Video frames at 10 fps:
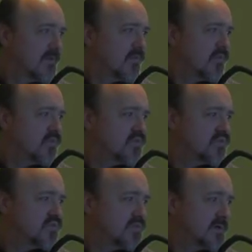I
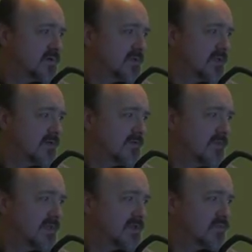don't like how
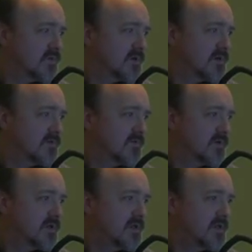that's working over
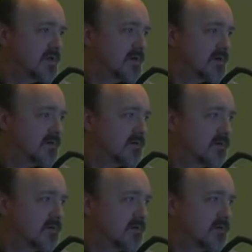here.